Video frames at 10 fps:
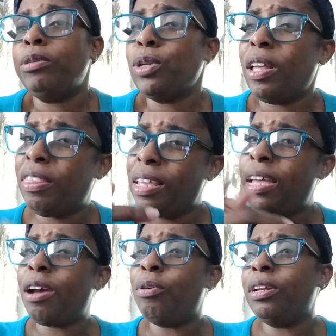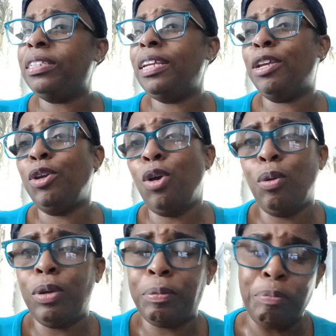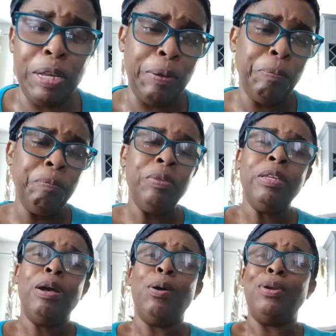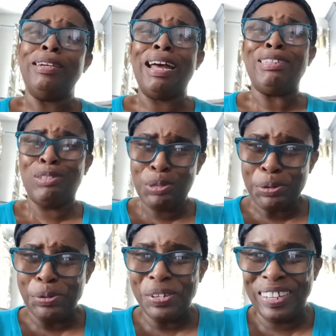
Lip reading: so I think I'm gonna take you all with me on that too.